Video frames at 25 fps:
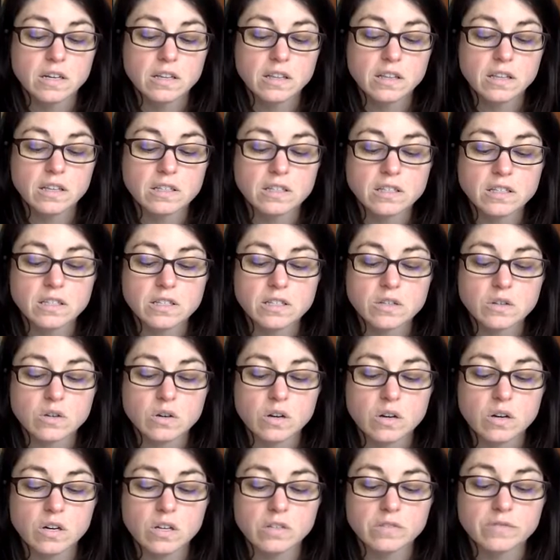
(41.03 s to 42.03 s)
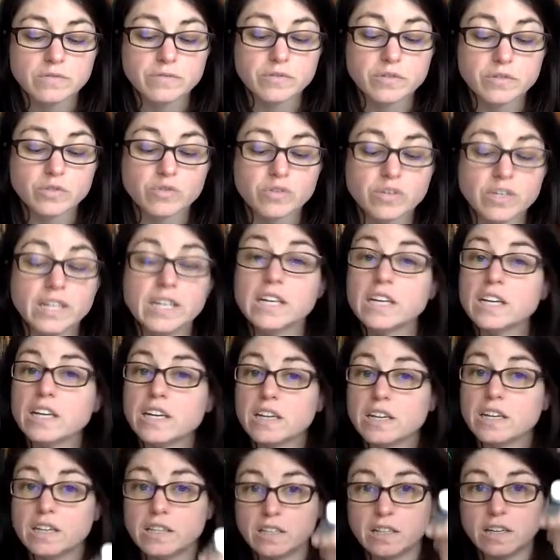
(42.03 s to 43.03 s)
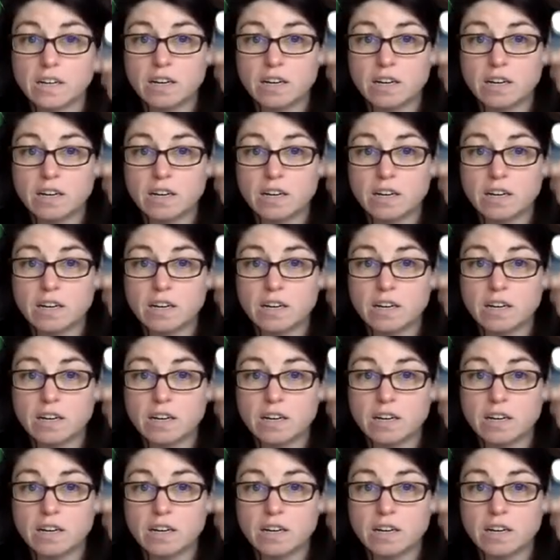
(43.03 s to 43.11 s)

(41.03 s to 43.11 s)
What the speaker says: This is called viridian.